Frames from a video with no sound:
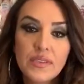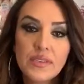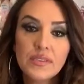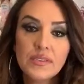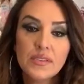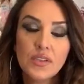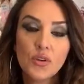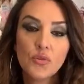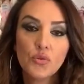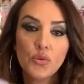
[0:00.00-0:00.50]

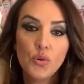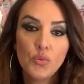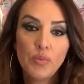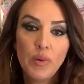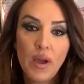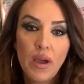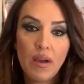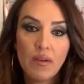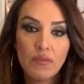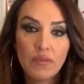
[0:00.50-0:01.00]
is the group
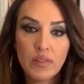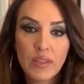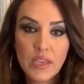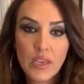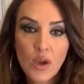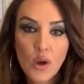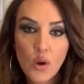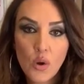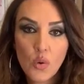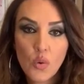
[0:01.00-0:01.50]
of
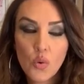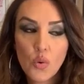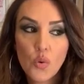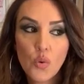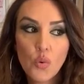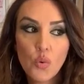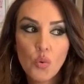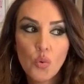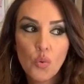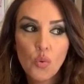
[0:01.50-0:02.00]
Leo
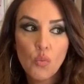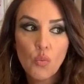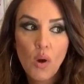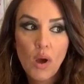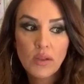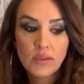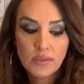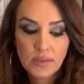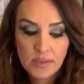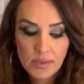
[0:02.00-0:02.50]
who
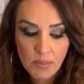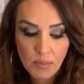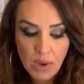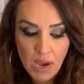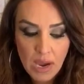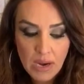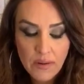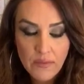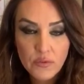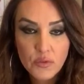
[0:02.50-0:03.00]
want some
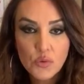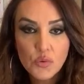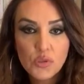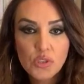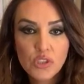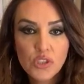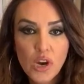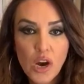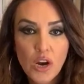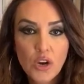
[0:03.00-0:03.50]
kind of new
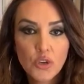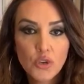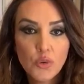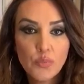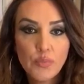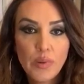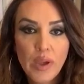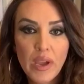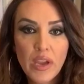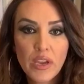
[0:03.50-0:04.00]
start, new
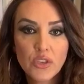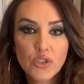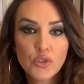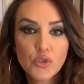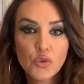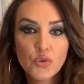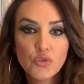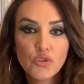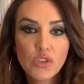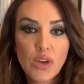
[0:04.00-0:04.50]
page,
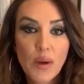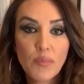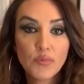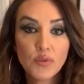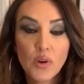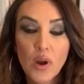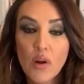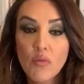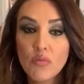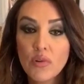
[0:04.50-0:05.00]
new
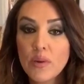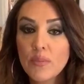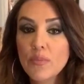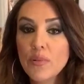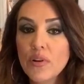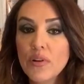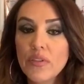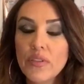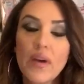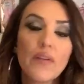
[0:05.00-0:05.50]
chapter, a
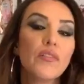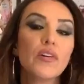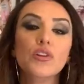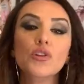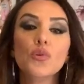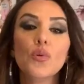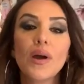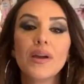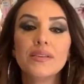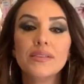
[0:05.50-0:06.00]
rebirth of a
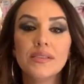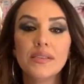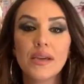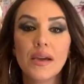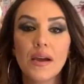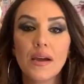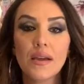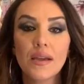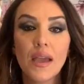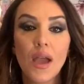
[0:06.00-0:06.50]
new
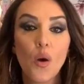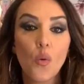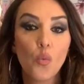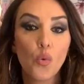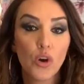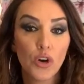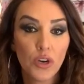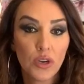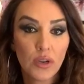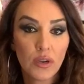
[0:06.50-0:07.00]
idea at
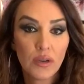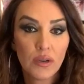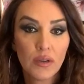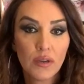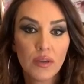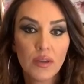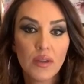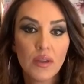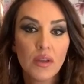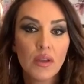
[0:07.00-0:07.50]
work,
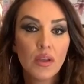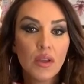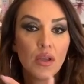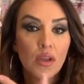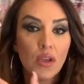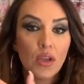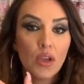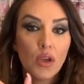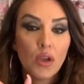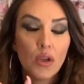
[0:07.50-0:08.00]

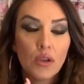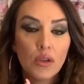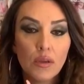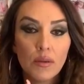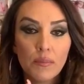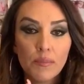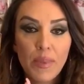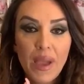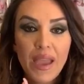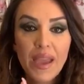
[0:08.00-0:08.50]

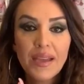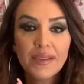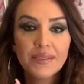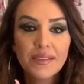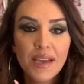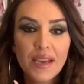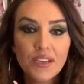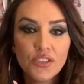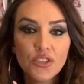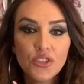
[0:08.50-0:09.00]
pay
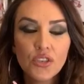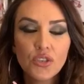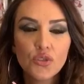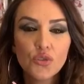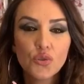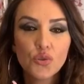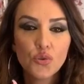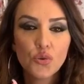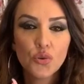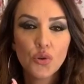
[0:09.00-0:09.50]
attention
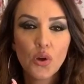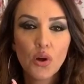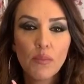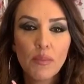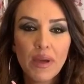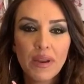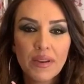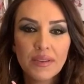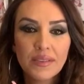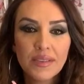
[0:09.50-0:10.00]
to your
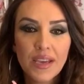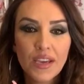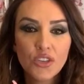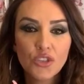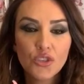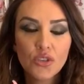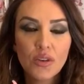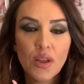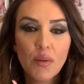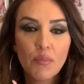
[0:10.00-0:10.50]

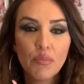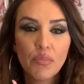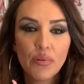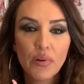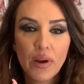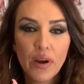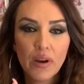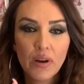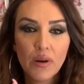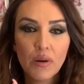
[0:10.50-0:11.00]
meditation and
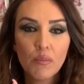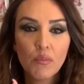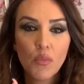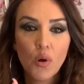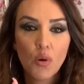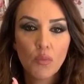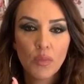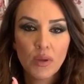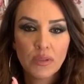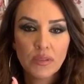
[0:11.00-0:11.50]
prayer
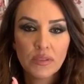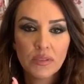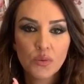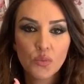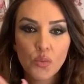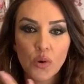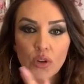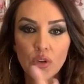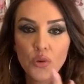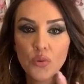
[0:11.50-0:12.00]
moments
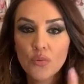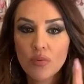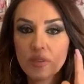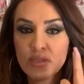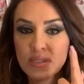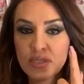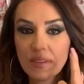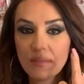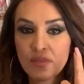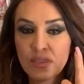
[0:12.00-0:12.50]
where you
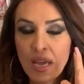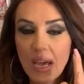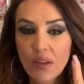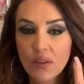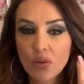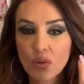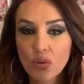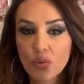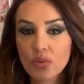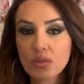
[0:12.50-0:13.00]
receive
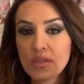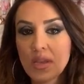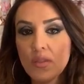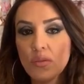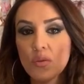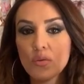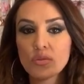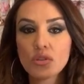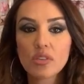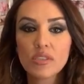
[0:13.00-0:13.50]
downloads,
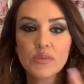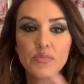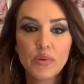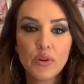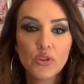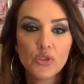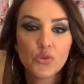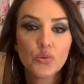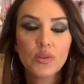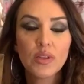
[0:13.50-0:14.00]
and those are
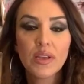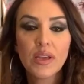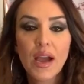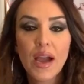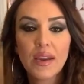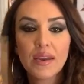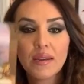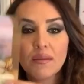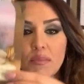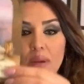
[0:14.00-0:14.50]
spiritually guided